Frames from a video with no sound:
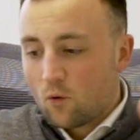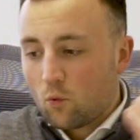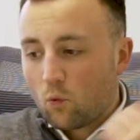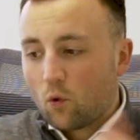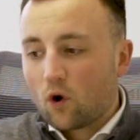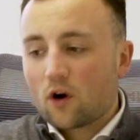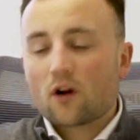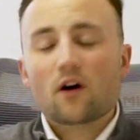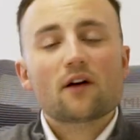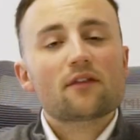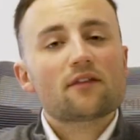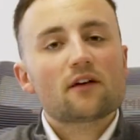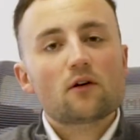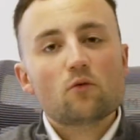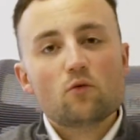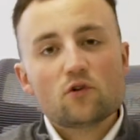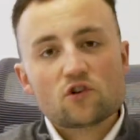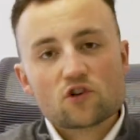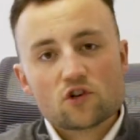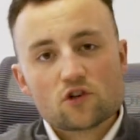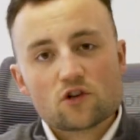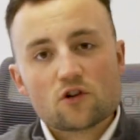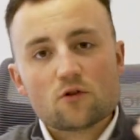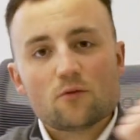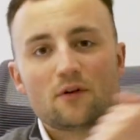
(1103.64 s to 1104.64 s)
what I think we
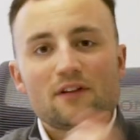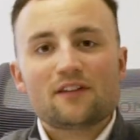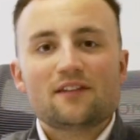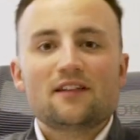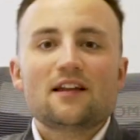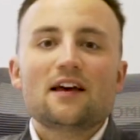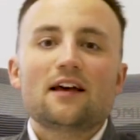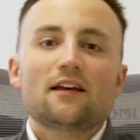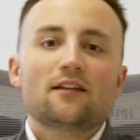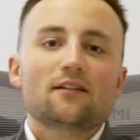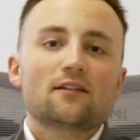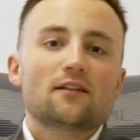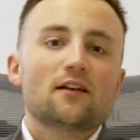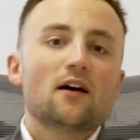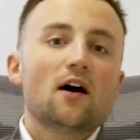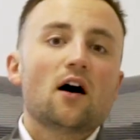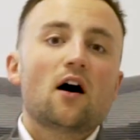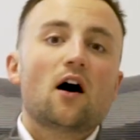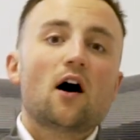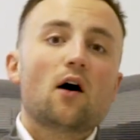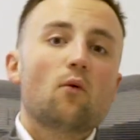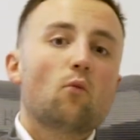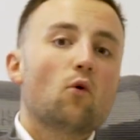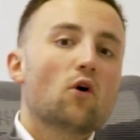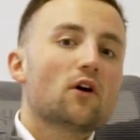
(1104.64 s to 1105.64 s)
should do is this.
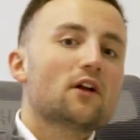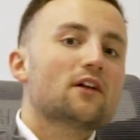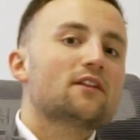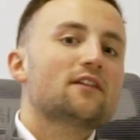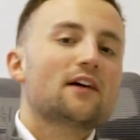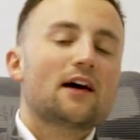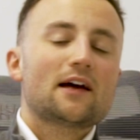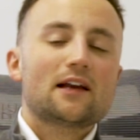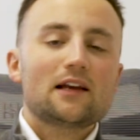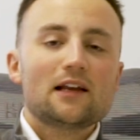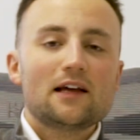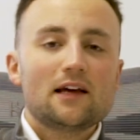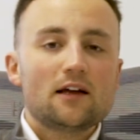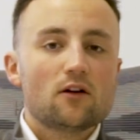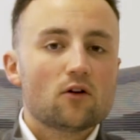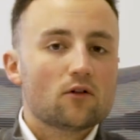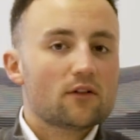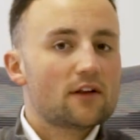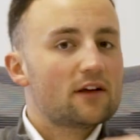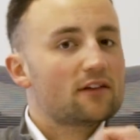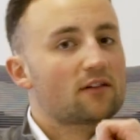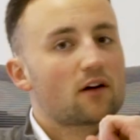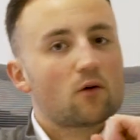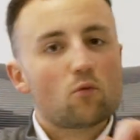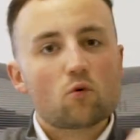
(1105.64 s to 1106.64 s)
I want to take lead on
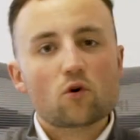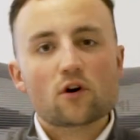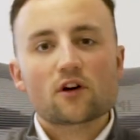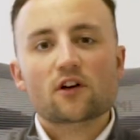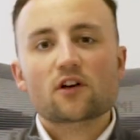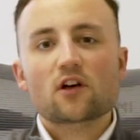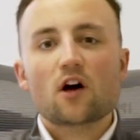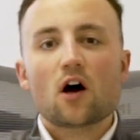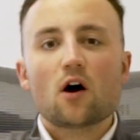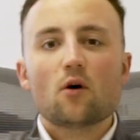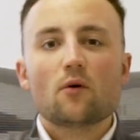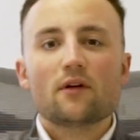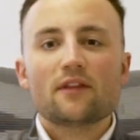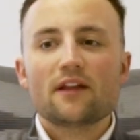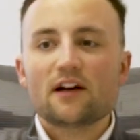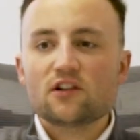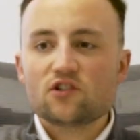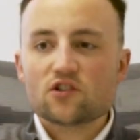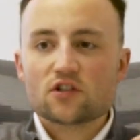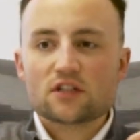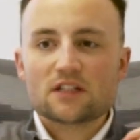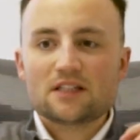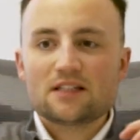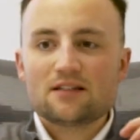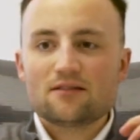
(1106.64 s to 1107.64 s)
this. I want to go. And they
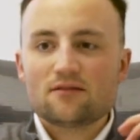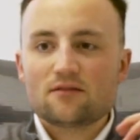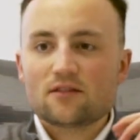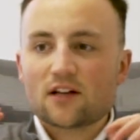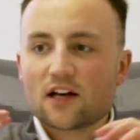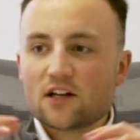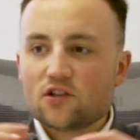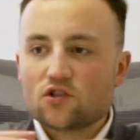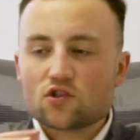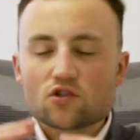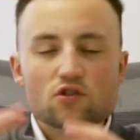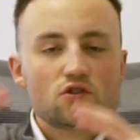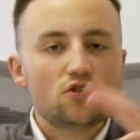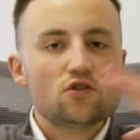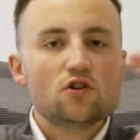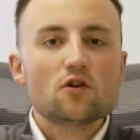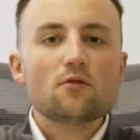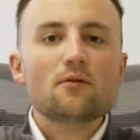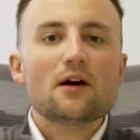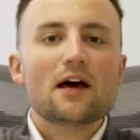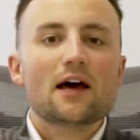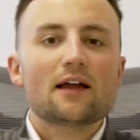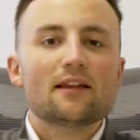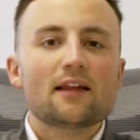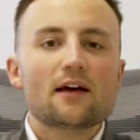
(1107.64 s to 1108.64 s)
just
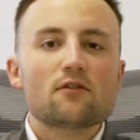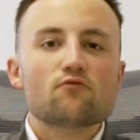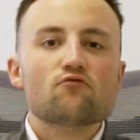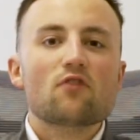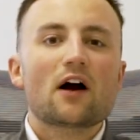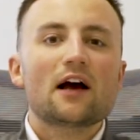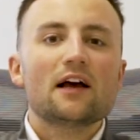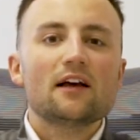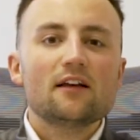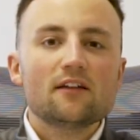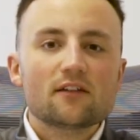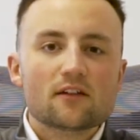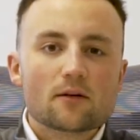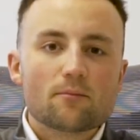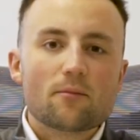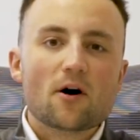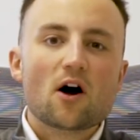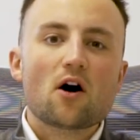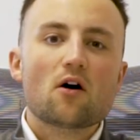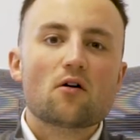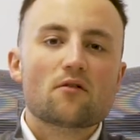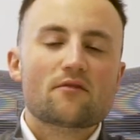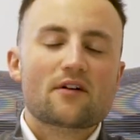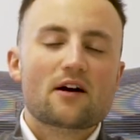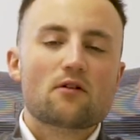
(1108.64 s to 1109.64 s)
do it, and they raise the
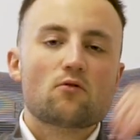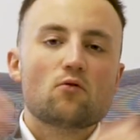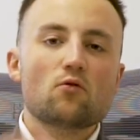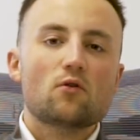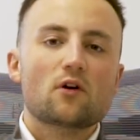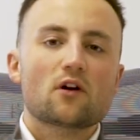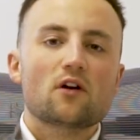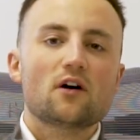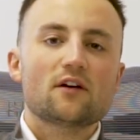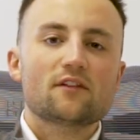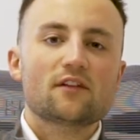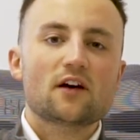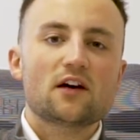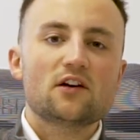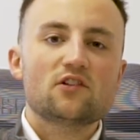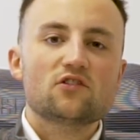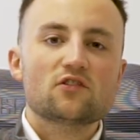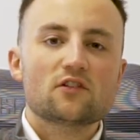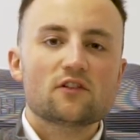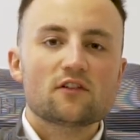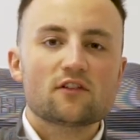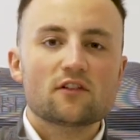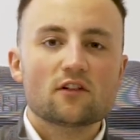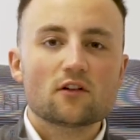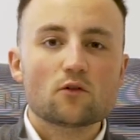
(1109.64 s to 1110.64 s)
bar of our
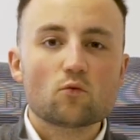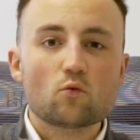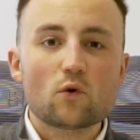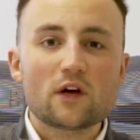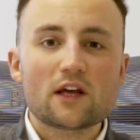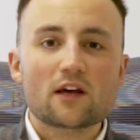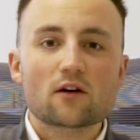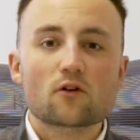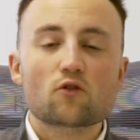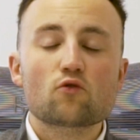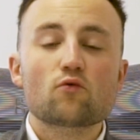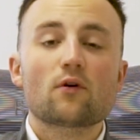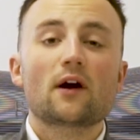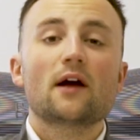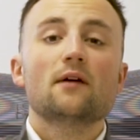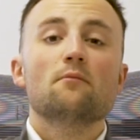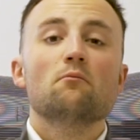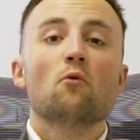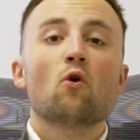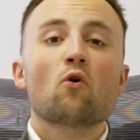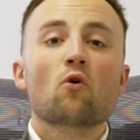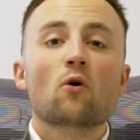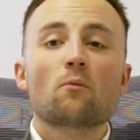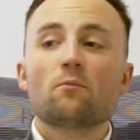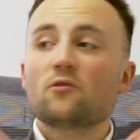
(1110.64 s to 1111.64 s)
organisation so that we can create
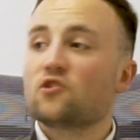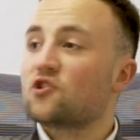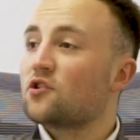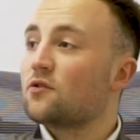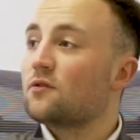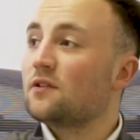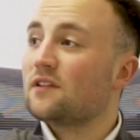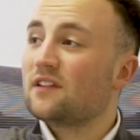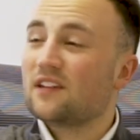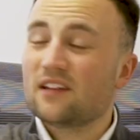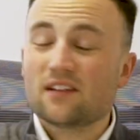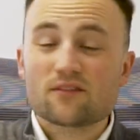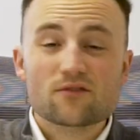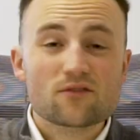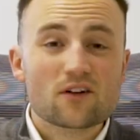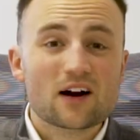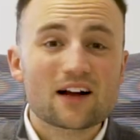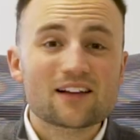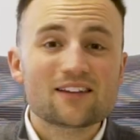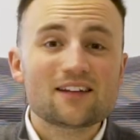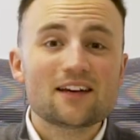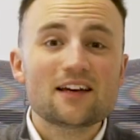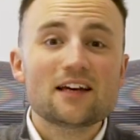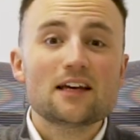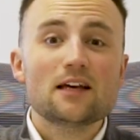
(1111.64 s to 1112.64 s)
more opportunities for
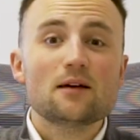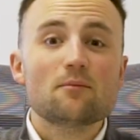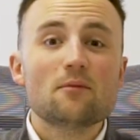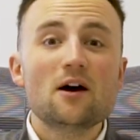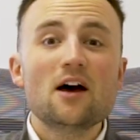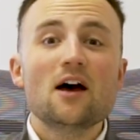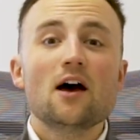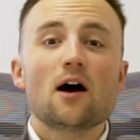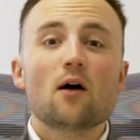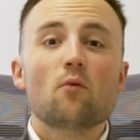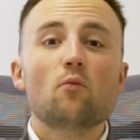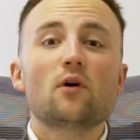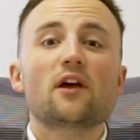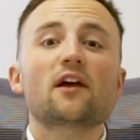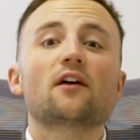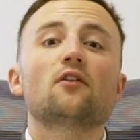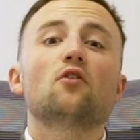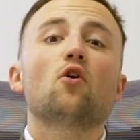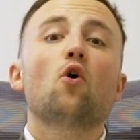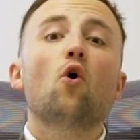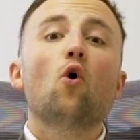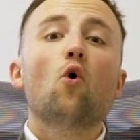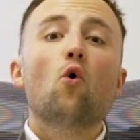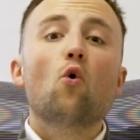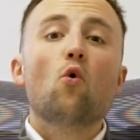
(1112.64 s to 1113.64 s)
our team and we
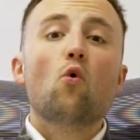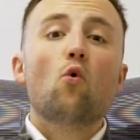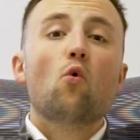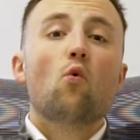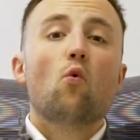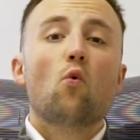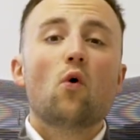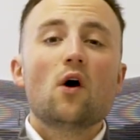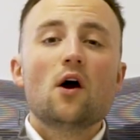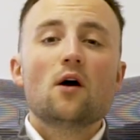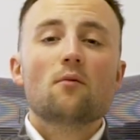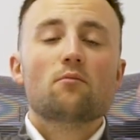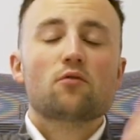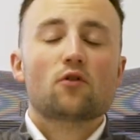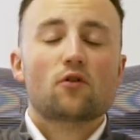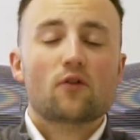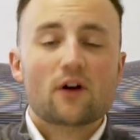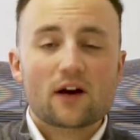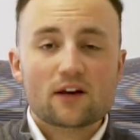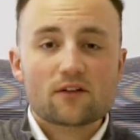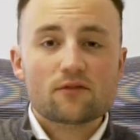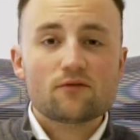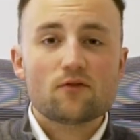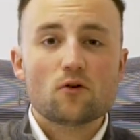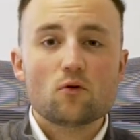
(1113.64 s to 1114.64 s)
can all
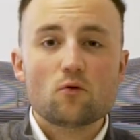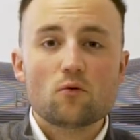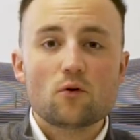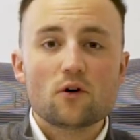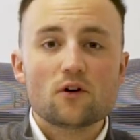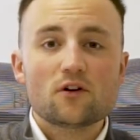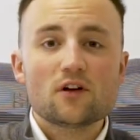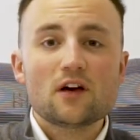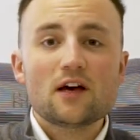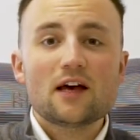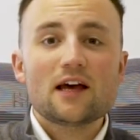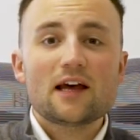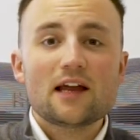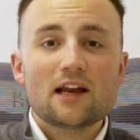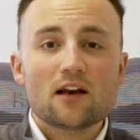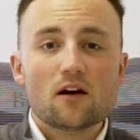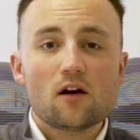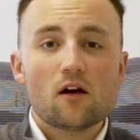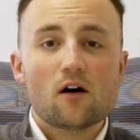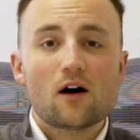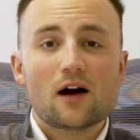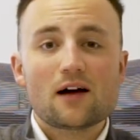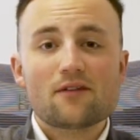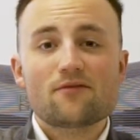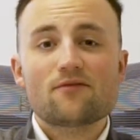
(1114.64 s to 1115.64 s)
progress forward in
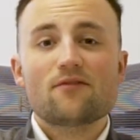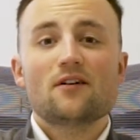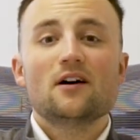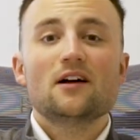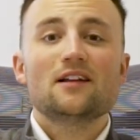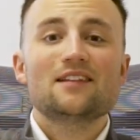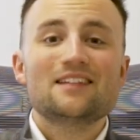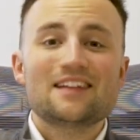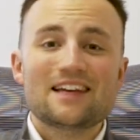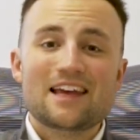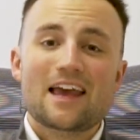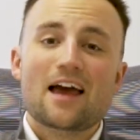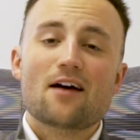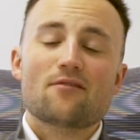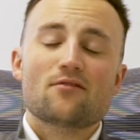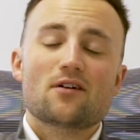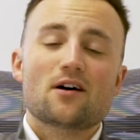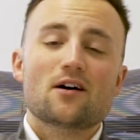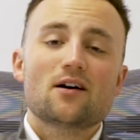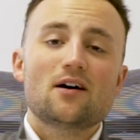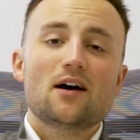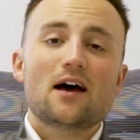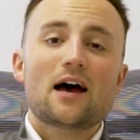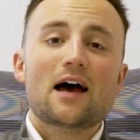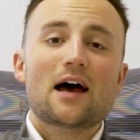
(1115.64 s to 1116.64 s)
life
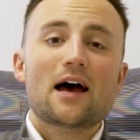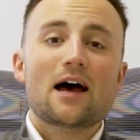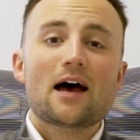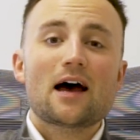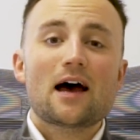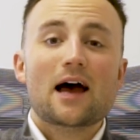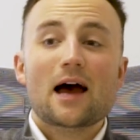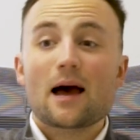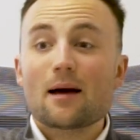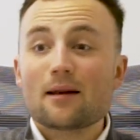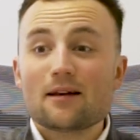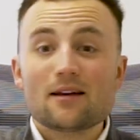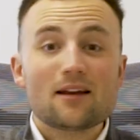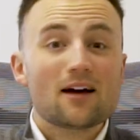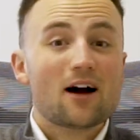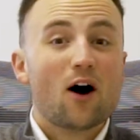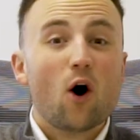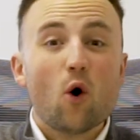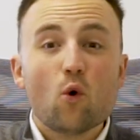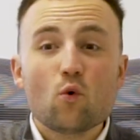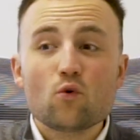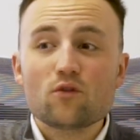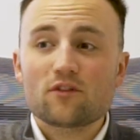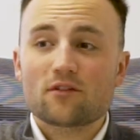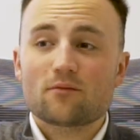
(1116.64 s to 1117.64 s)
together and
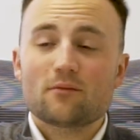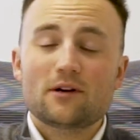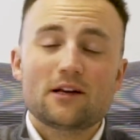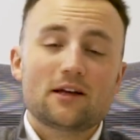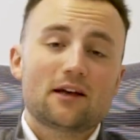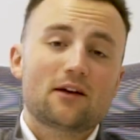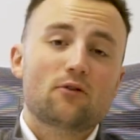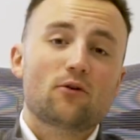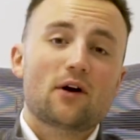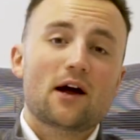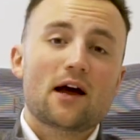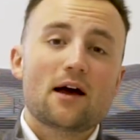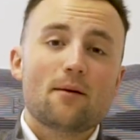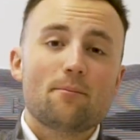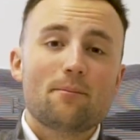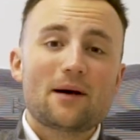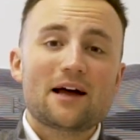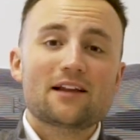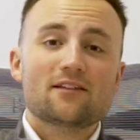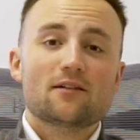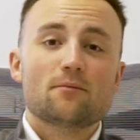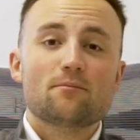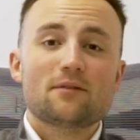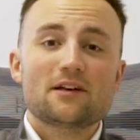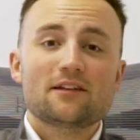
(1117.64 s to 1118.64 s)
ultimately create a
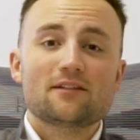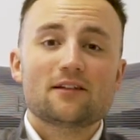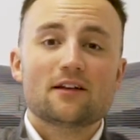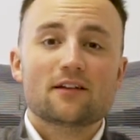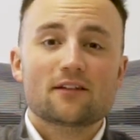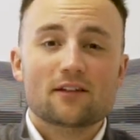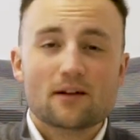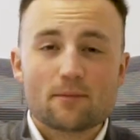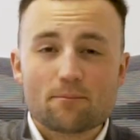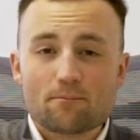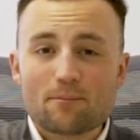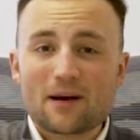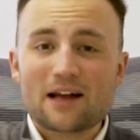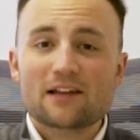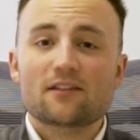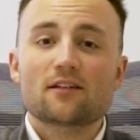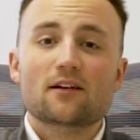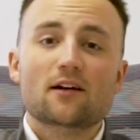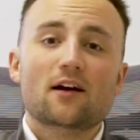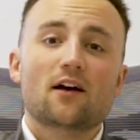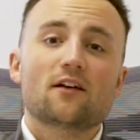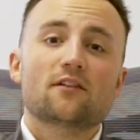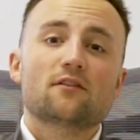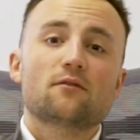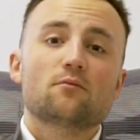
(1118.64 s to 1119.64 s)
better business and a better
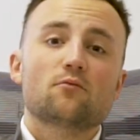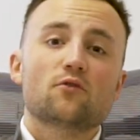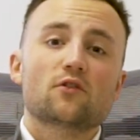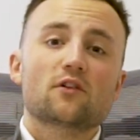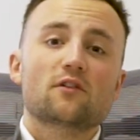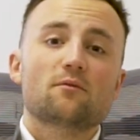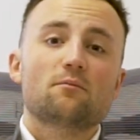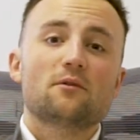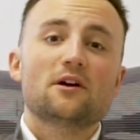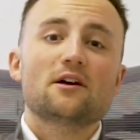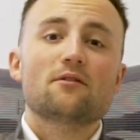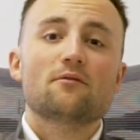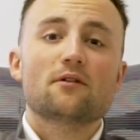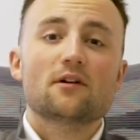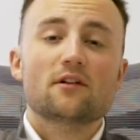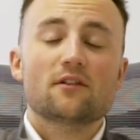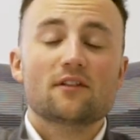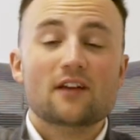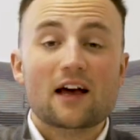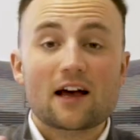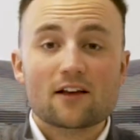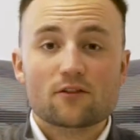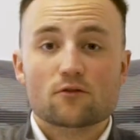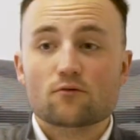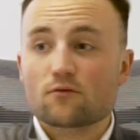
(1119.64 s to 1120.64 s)
customer
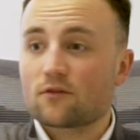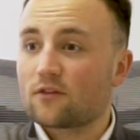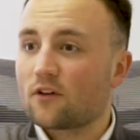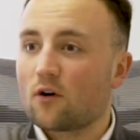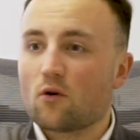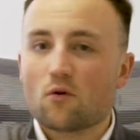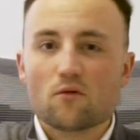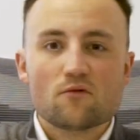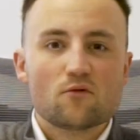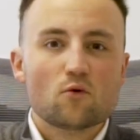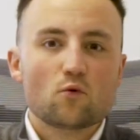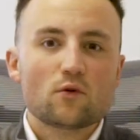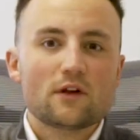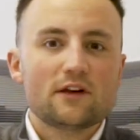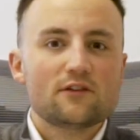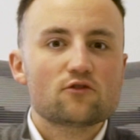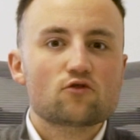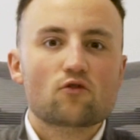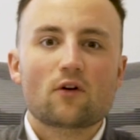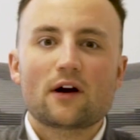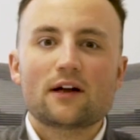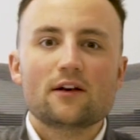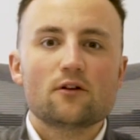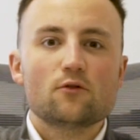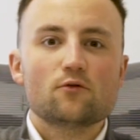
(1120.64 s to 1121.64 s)
experience as a result of all these
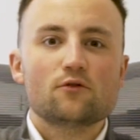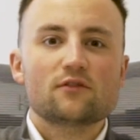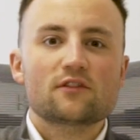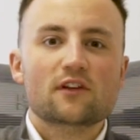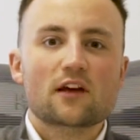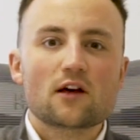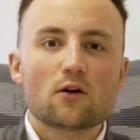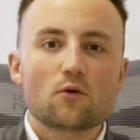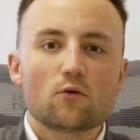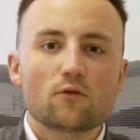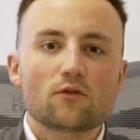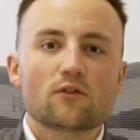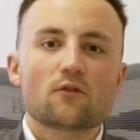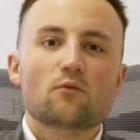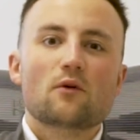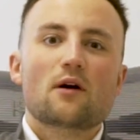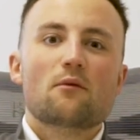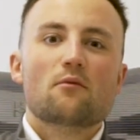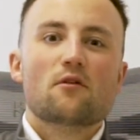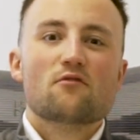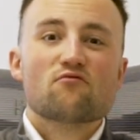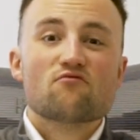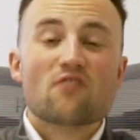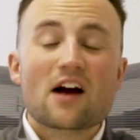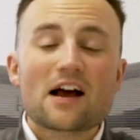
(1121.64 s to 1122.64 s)
great new skills where
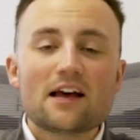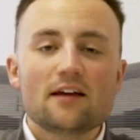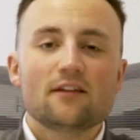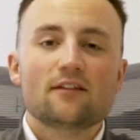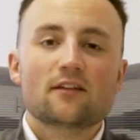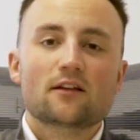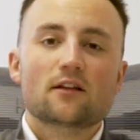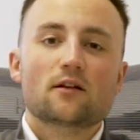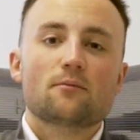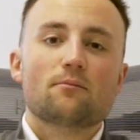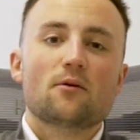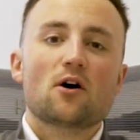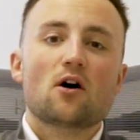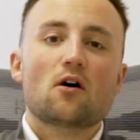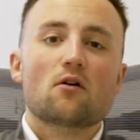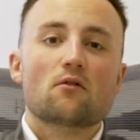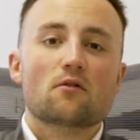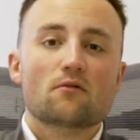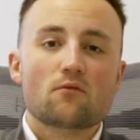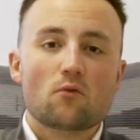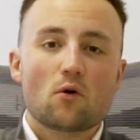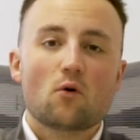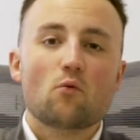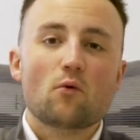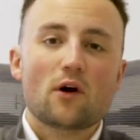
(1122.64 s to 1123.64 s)
we're raising the bar
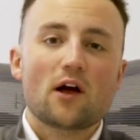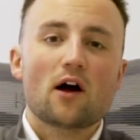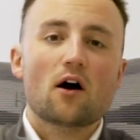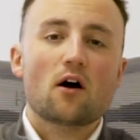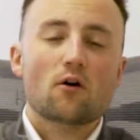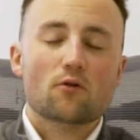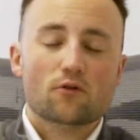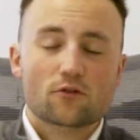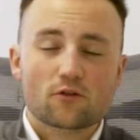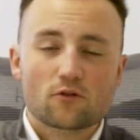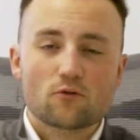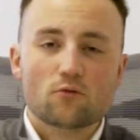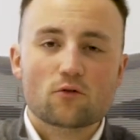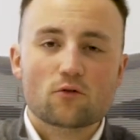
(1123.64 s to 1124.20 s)
of what we are as an